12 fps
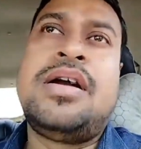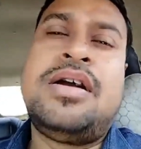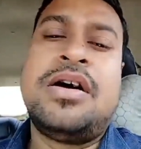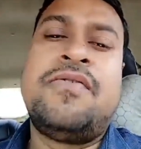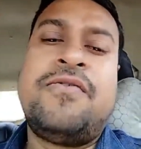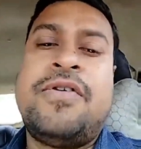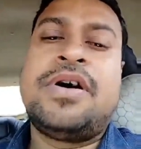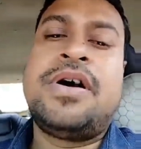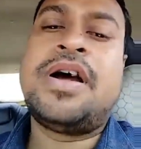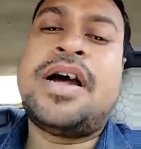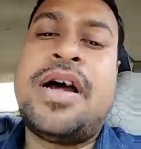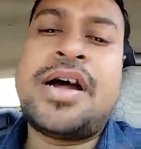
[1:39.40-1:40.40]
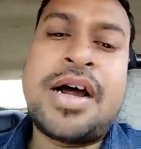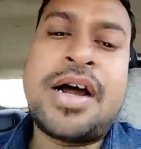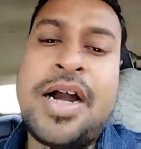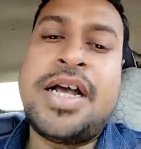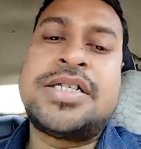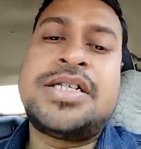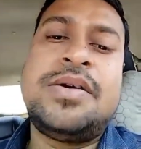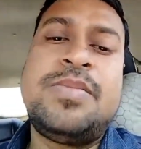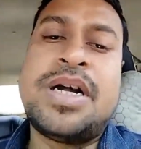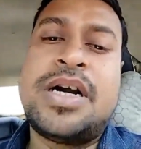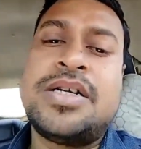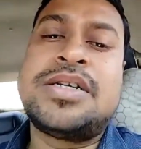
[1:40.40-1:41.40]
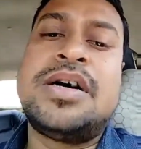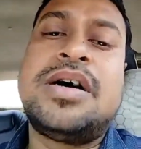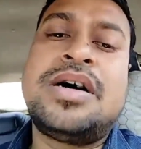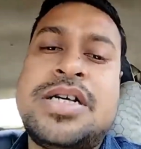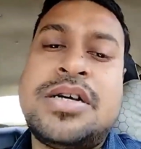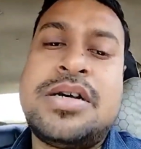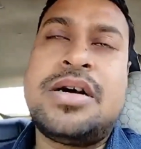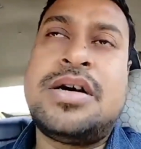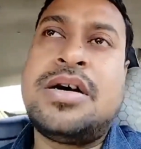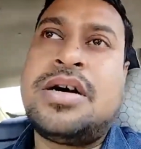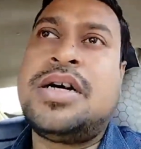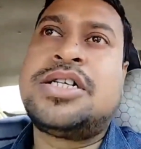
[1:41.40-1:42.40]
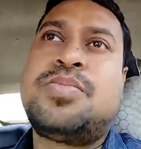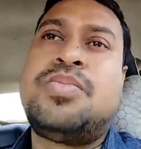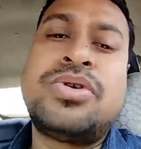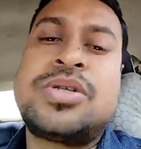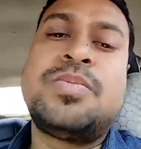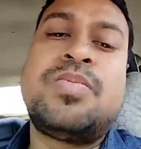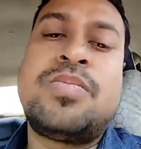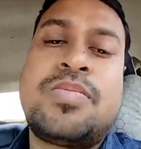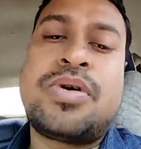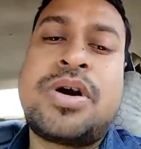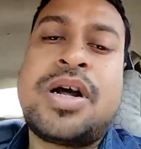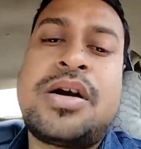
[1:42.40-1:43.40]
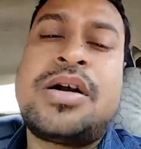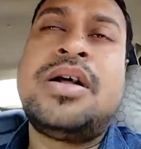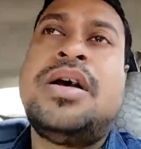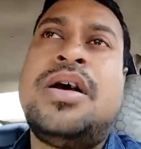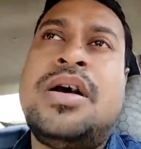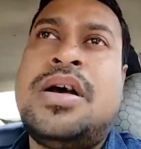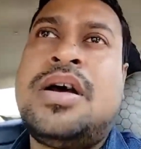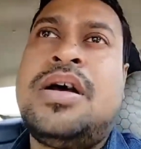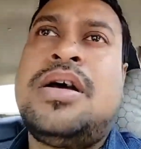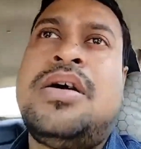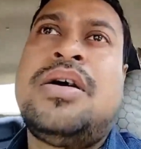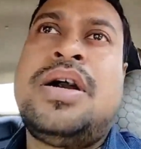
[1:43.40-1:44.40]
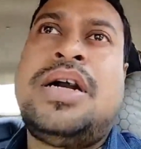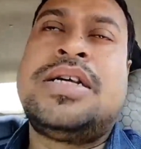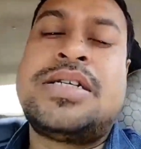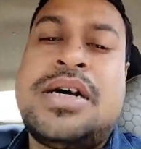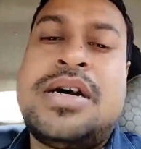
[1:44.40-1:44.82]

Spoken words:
turf adhesive, that is a sports product. It is